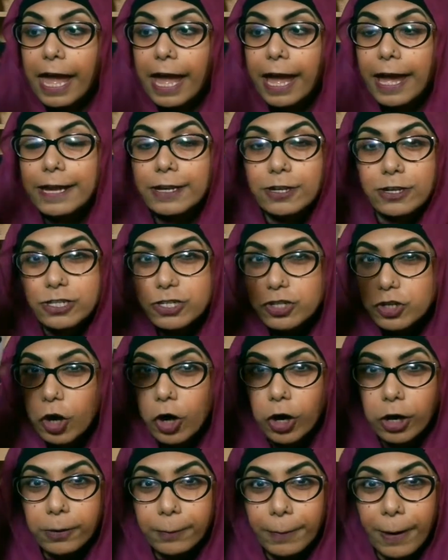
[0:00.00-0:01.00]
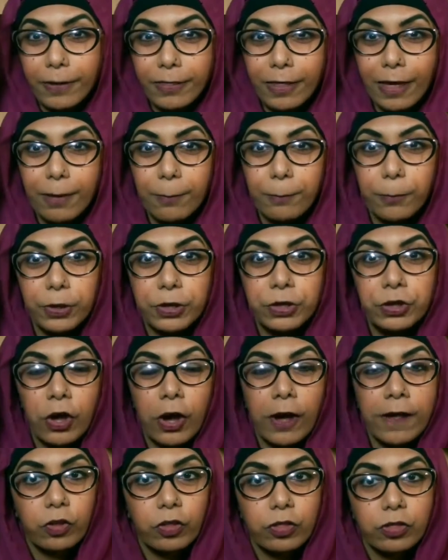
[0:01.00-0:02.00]
it does talk about that, but
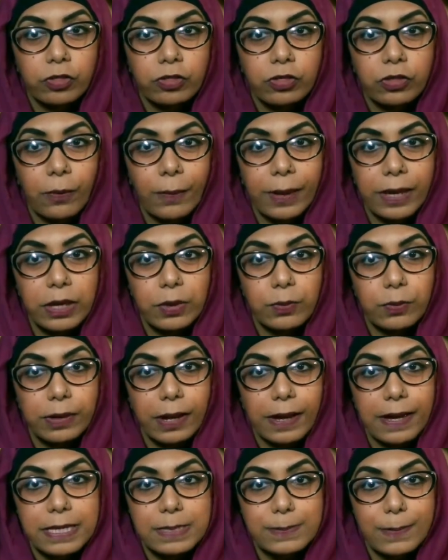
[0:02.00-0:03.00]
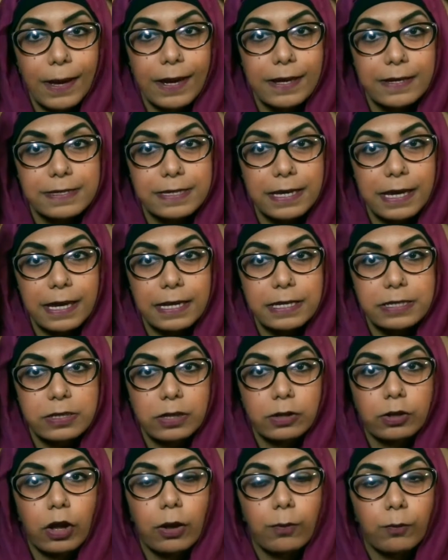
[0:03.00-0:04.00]
not in the way you would expect. It's
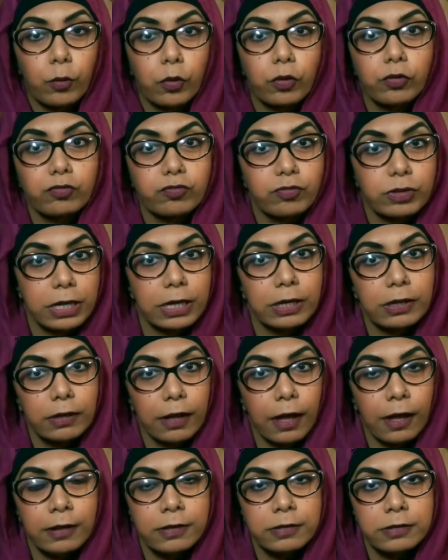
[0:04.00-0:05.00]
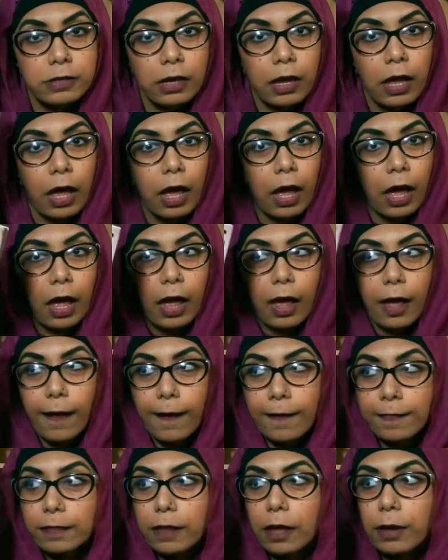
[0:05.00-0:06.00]
a lot more real and
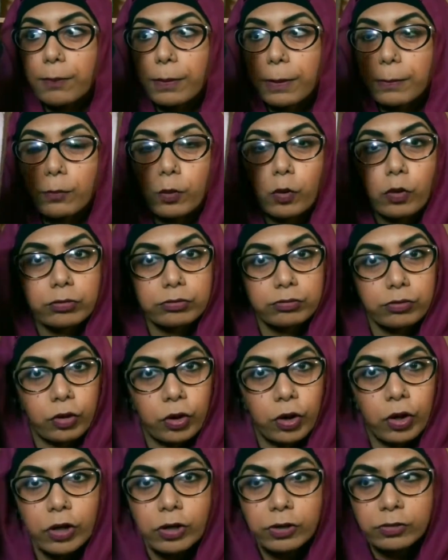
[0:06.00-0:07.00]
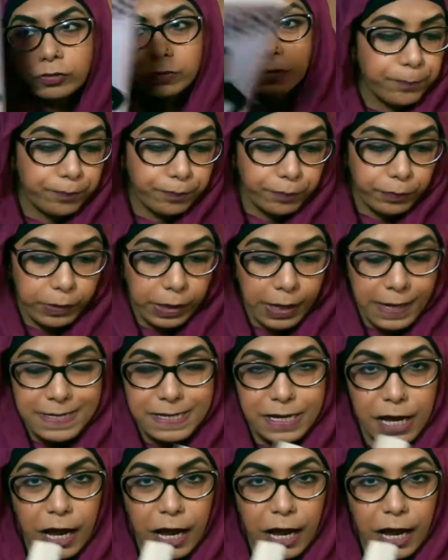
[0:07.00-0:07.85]
a little bit more raw. It's